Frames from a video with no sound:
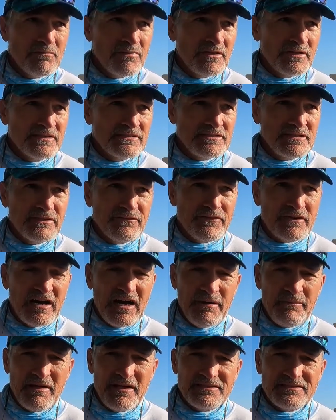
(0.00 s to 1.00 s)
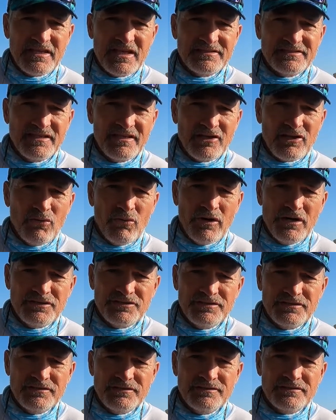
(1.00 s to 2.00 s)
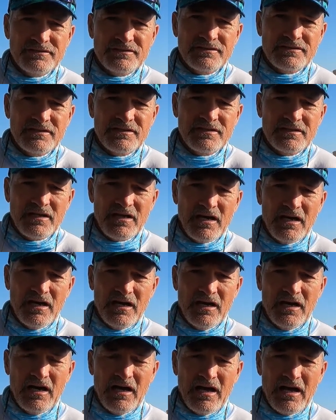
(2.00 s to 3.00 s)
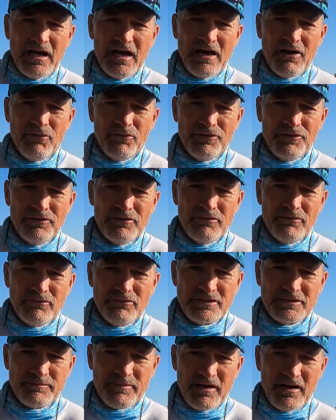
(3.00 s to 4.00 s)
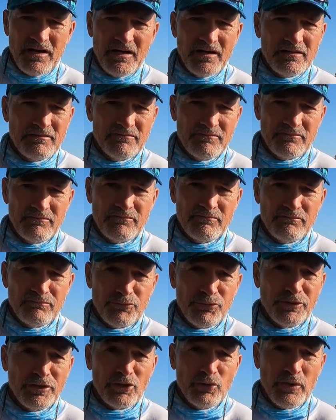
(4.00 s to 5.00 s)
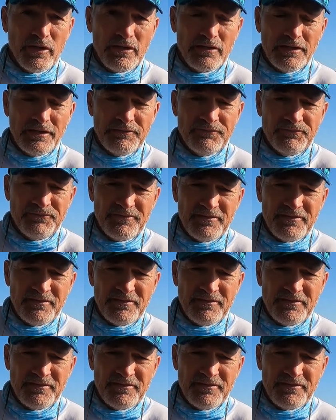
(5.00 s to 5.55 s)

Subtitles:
Please leave comments, ask any questions. I will respond pretty quickly.